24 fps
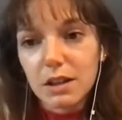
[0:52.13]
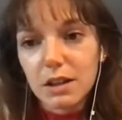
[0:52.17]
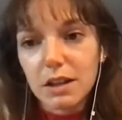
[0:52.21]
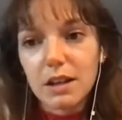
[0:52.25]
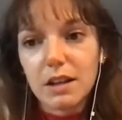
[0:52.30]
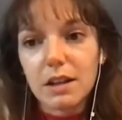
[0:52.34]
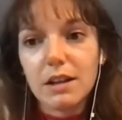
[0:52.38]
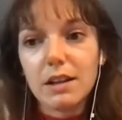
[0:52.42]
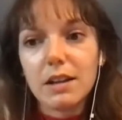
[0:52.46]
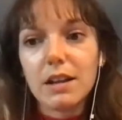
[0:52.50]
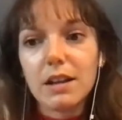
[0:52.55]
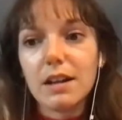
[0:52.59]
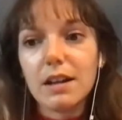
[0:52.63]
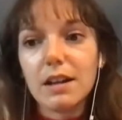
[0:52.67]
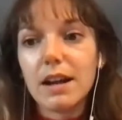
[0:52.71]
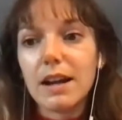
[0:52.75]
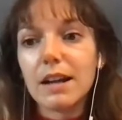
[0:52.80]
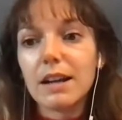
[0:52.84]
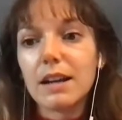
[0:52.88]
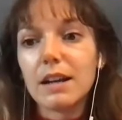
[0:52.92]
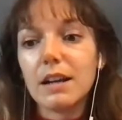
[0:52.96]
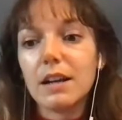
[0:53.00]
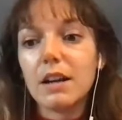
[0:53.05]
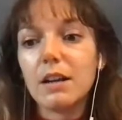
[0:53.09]
and then I
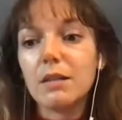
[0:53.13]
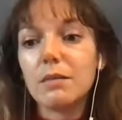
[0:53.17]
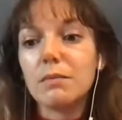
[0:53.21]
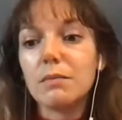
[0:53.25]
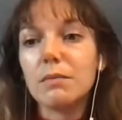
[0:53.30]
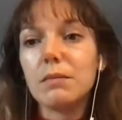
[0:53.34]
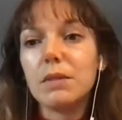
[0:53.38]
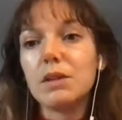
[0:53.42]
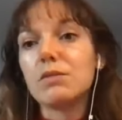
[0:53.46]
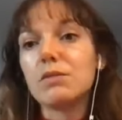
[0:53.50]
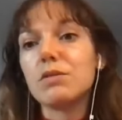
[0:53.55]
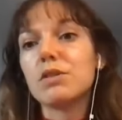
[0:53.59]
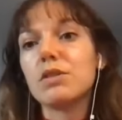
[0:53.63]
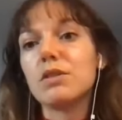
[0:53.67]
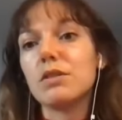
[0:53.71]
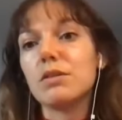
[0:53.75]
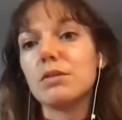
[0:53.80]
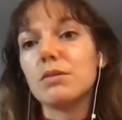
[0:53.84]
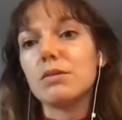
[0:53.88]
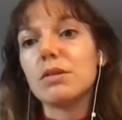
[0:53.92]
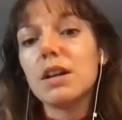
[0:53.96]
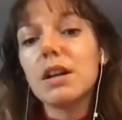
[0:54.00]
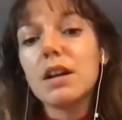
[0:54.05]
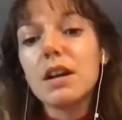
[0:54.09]
can unmute
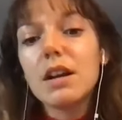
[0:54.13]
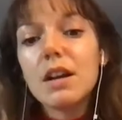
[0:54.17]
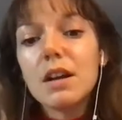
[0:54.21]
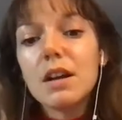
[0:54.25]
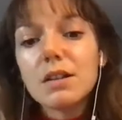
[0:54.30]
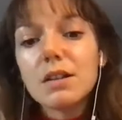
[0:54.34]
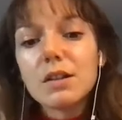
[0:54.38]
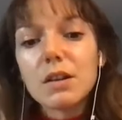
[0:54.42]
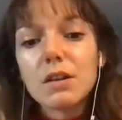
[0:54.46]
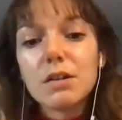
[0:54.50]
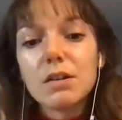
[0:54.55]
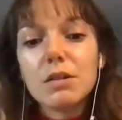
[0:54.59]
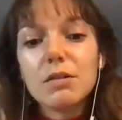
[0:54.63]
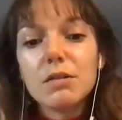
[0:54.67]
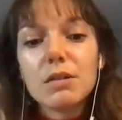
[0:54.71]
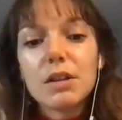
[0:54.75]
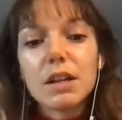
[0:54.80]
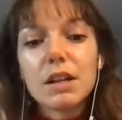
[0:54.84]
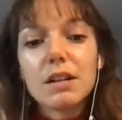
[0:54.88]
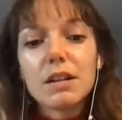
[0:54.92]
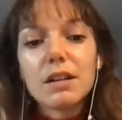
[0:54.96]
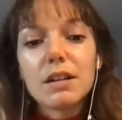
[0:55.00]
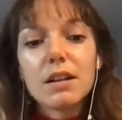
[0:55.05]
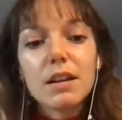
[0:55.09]
you so you
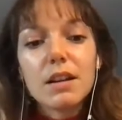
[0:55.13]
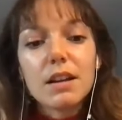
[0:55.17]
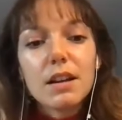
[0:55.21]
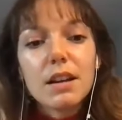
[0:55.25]
can